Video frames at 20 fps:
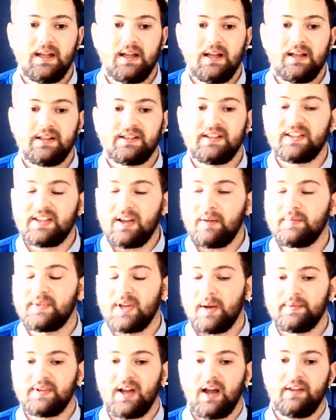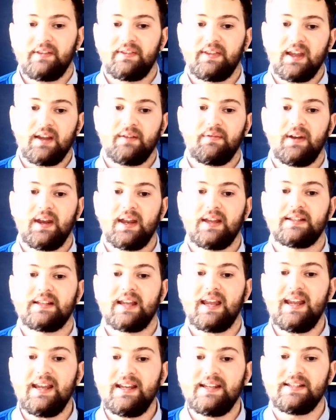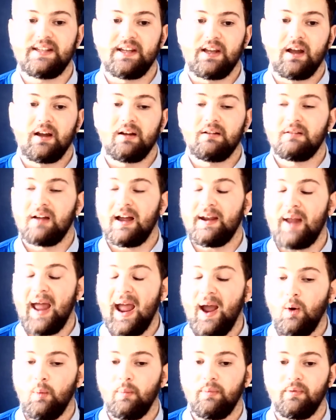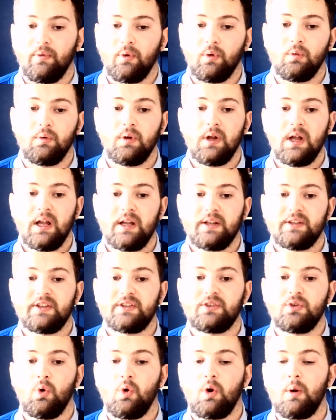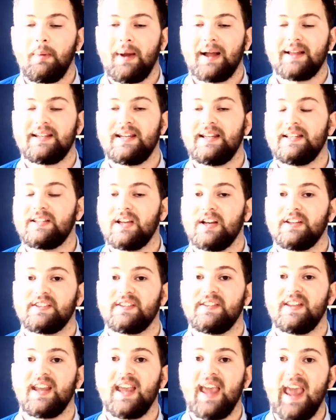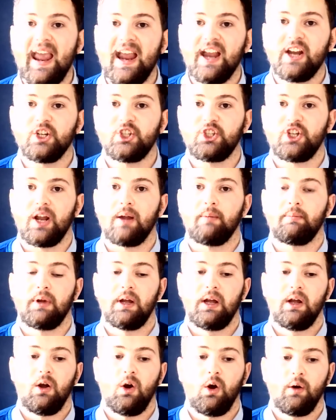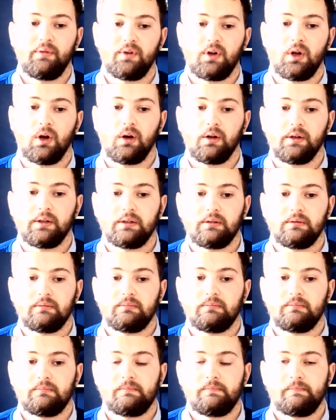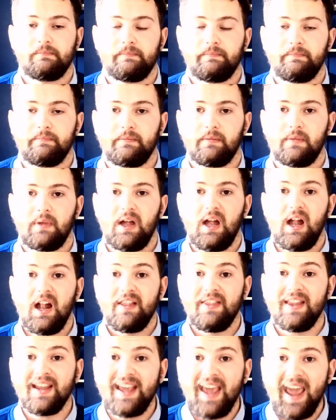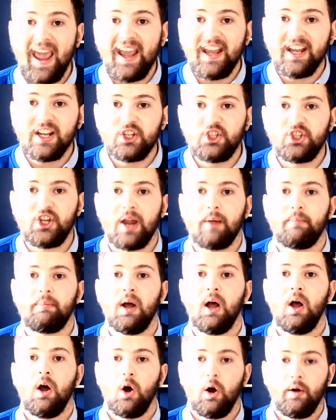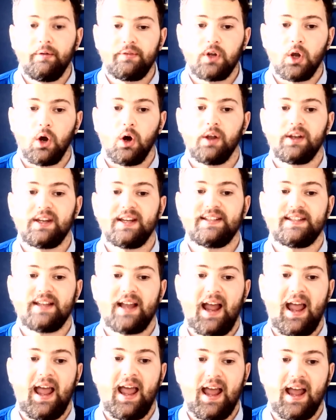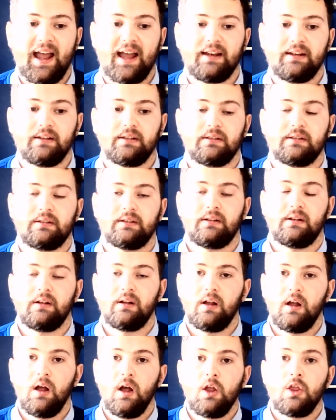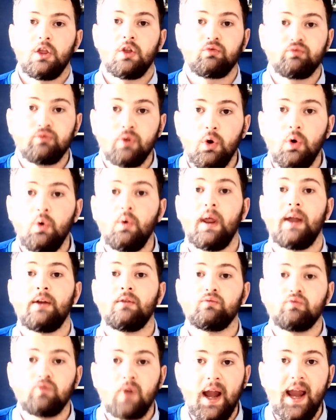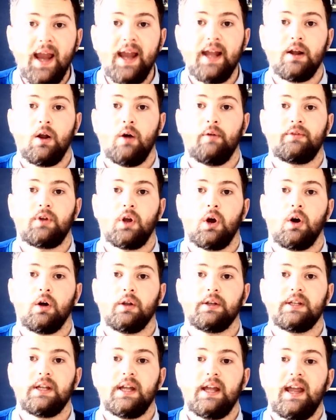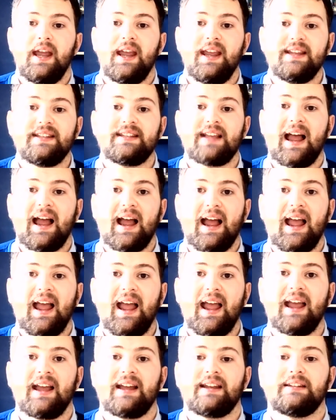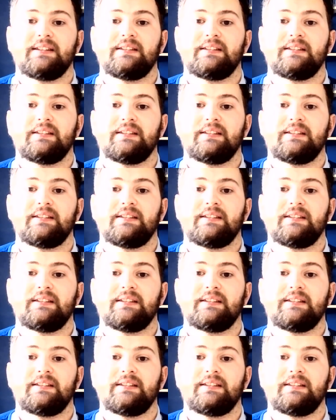So sometimes I think that it's easier and helpful to talk about it in terms of the kingship of God. The kingship of God is at hand. The rule and reign of God is at hand.